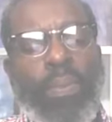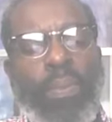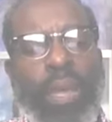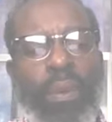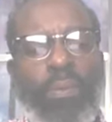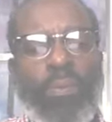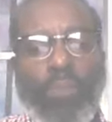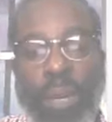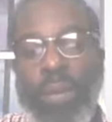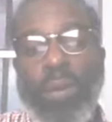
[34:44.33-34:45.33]
that
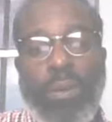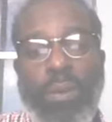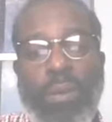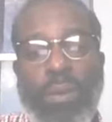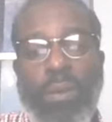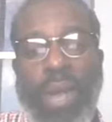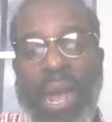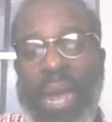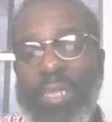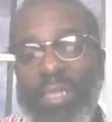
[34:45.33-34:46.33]
Peter
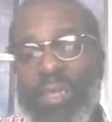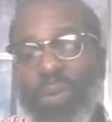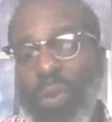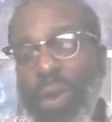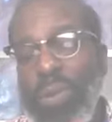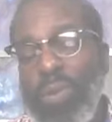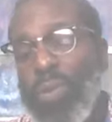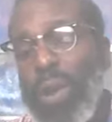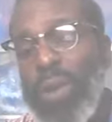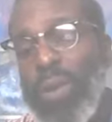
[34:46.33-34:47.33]
asked to walk on the
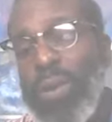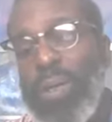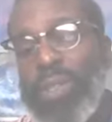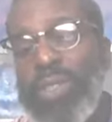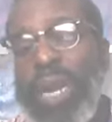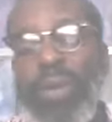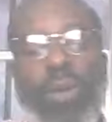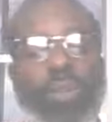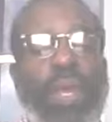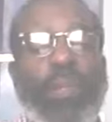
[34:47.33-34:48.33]
water? See, I
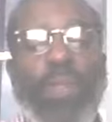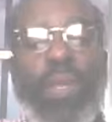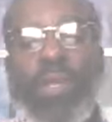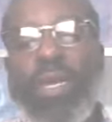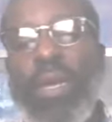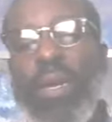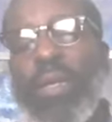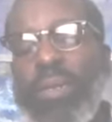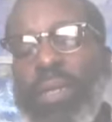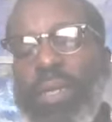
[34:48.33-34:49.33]
know that the uh,
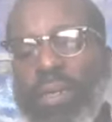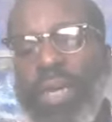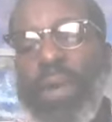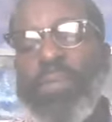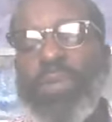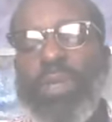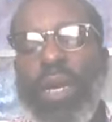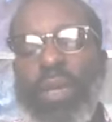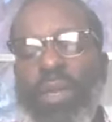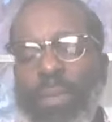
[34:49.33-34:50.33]
the disciples,
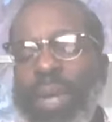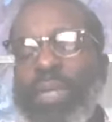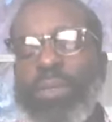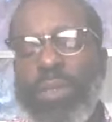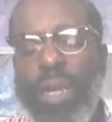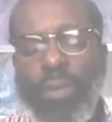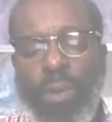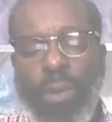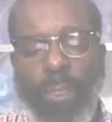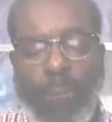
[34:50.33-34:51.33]
uh, the apostles, they
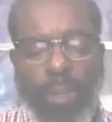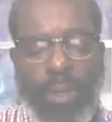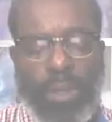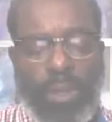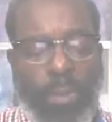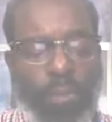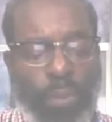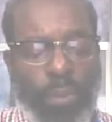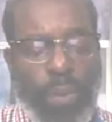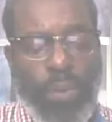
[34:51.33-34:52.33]
wrote. Some of
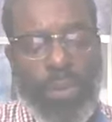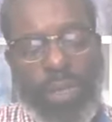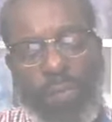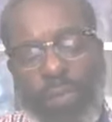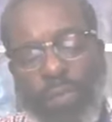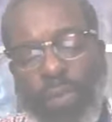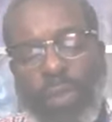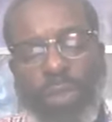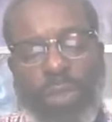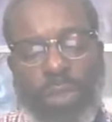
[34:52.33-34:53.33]
them wrote different
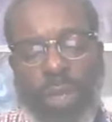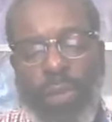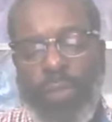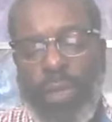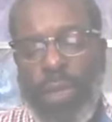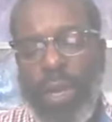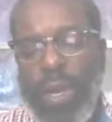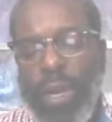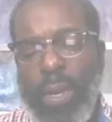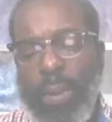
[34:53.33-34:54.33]
versions of
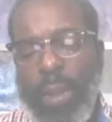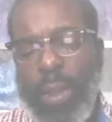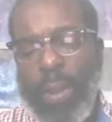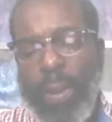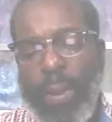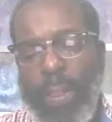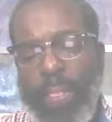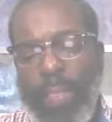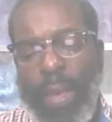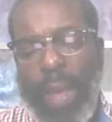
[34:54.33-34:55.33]
uh,
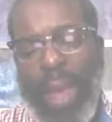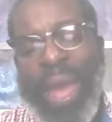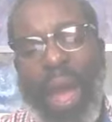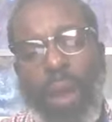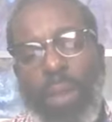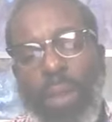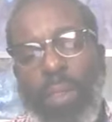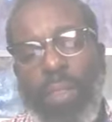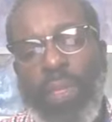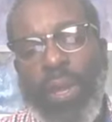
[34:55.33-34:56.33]
how
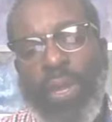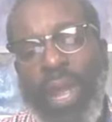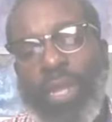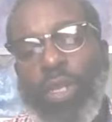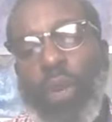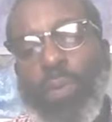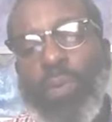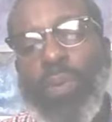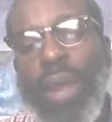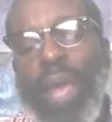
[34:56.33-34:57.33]
they, they interpret
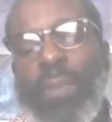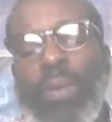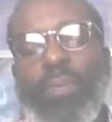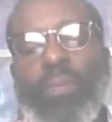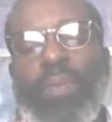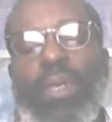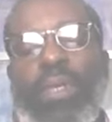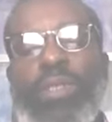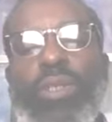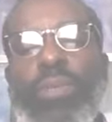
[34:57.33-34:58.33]
what happened.
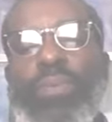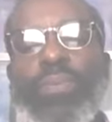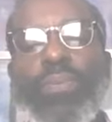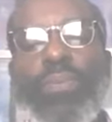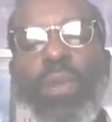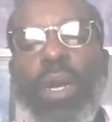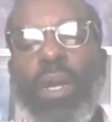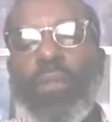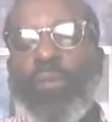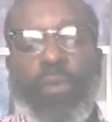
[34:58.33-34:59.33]
So,
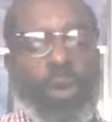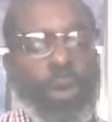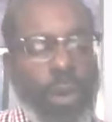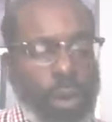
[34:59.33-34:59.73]
uh, for your